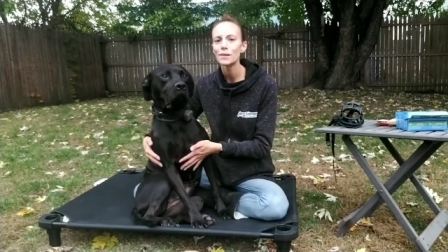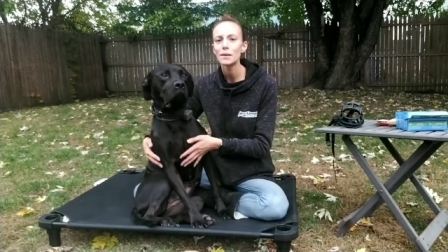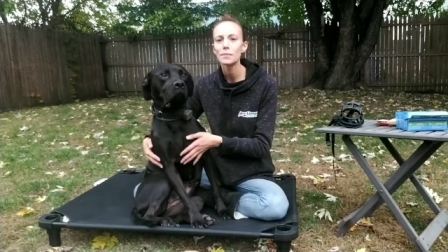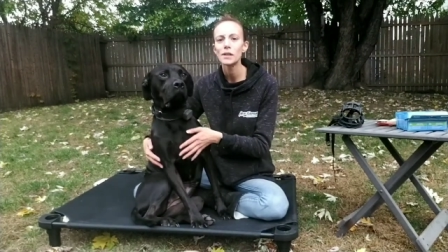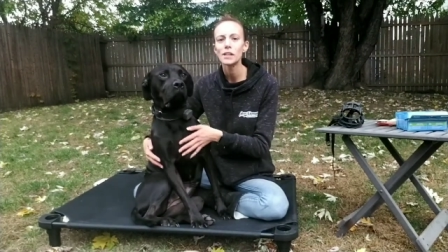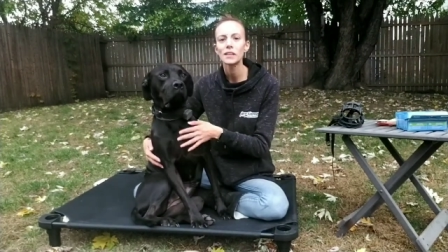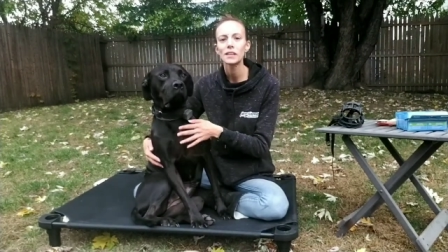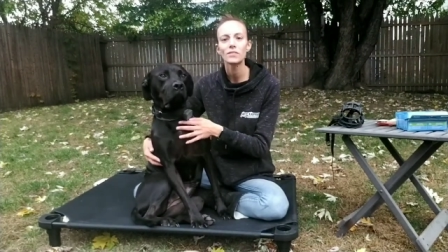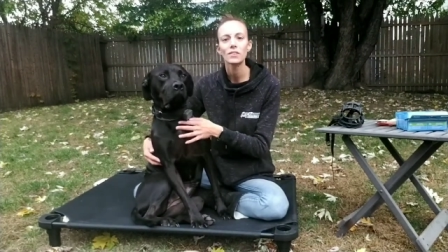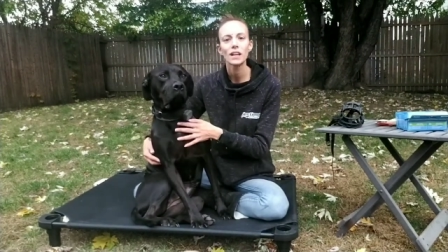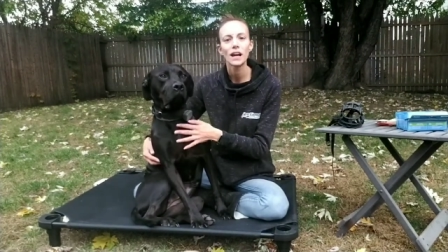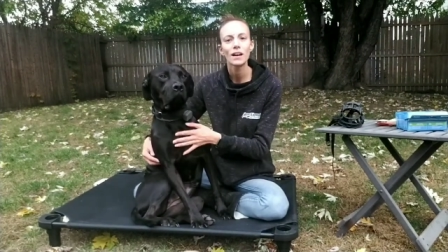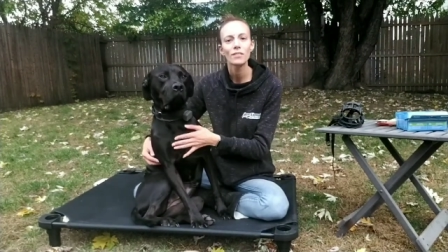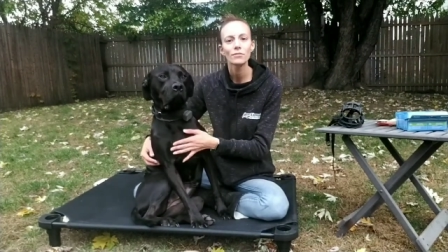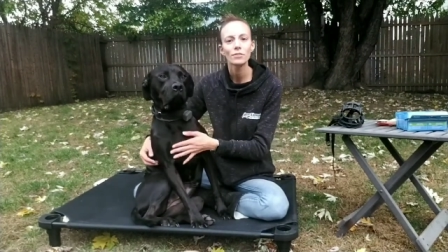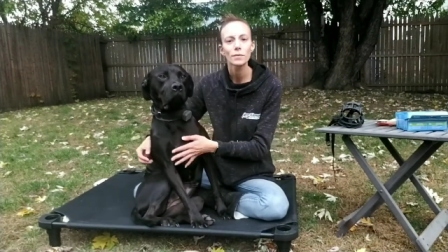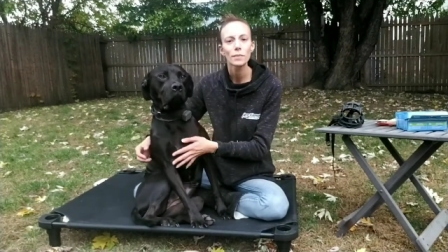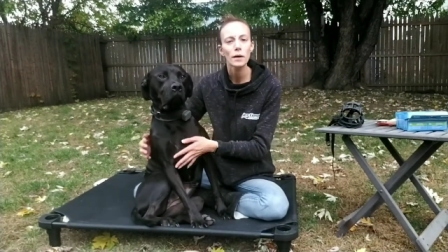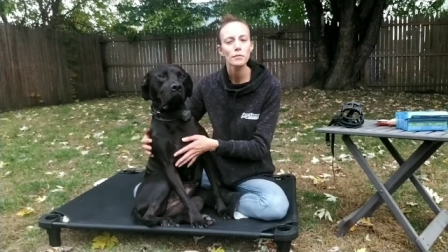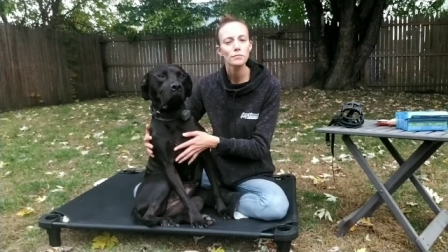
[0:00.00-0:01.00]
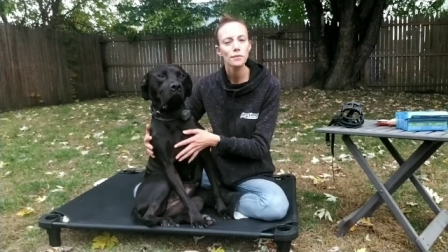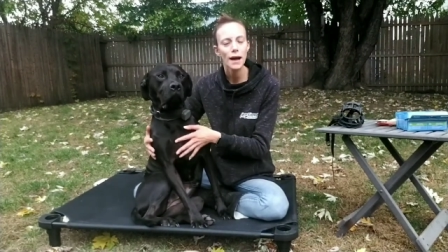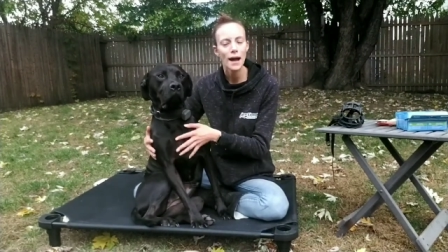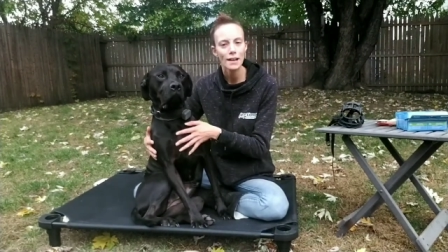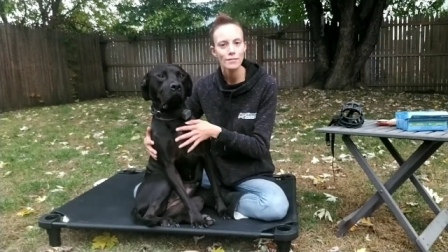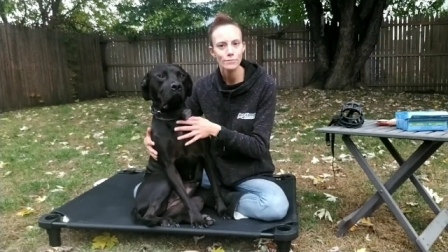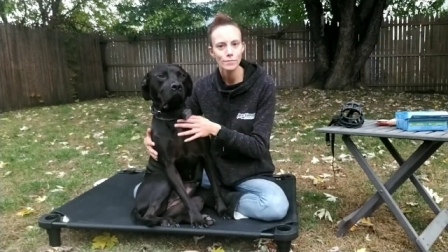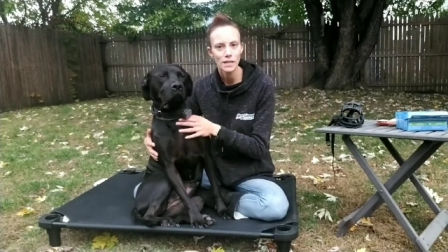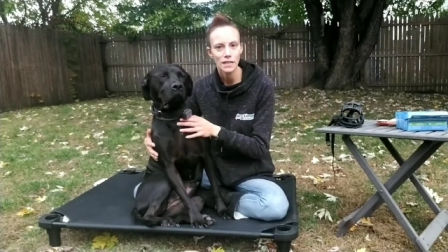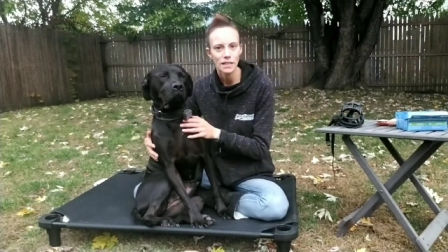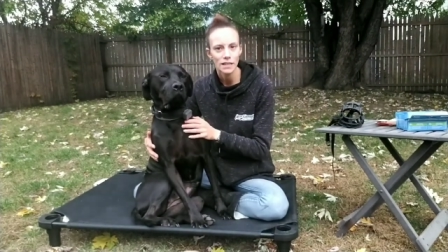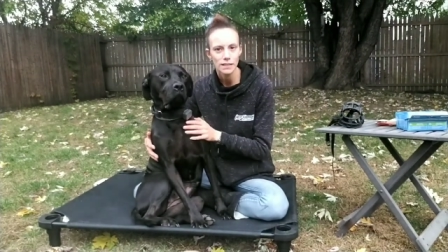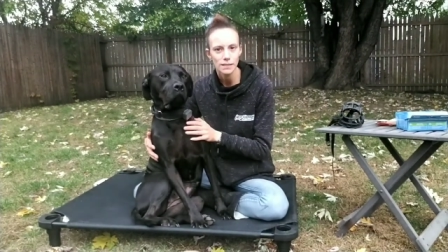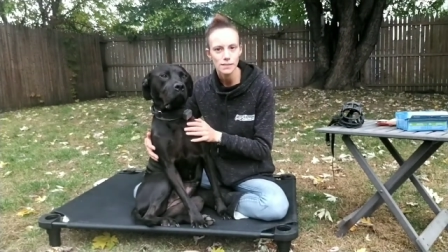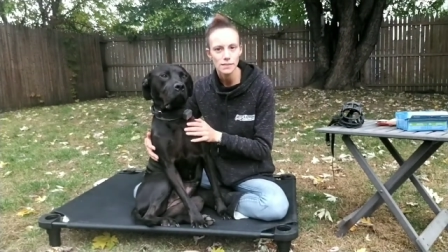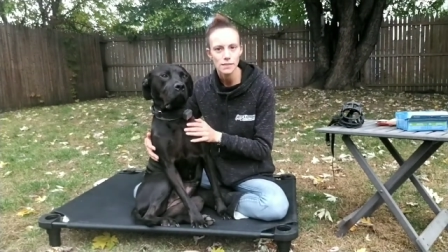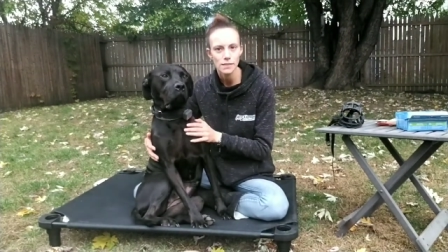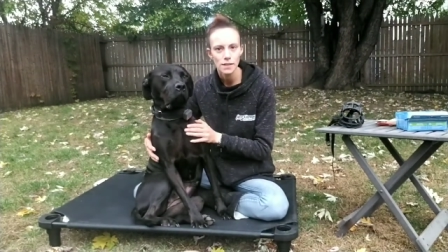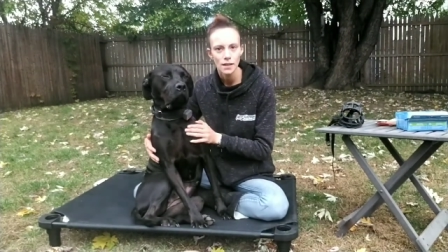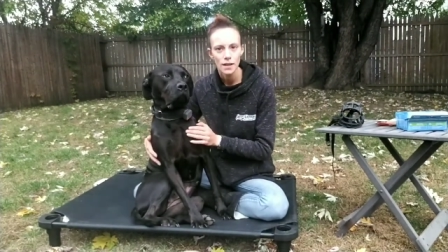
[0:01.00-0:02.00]
maybe leave it on for about 5
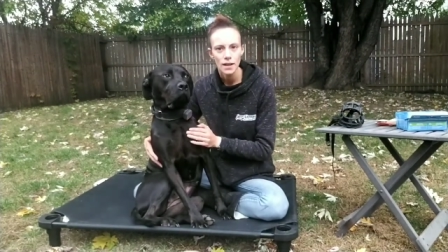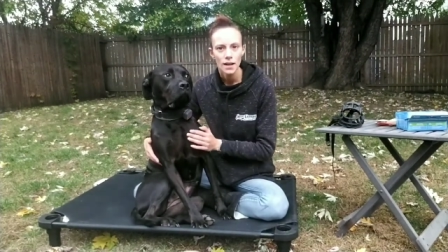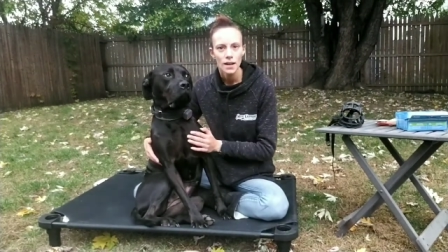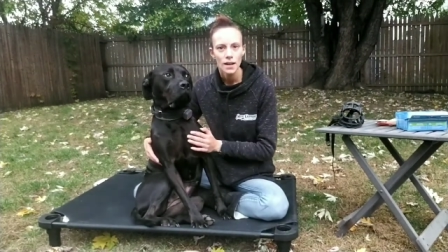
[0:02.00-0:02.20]
minutes.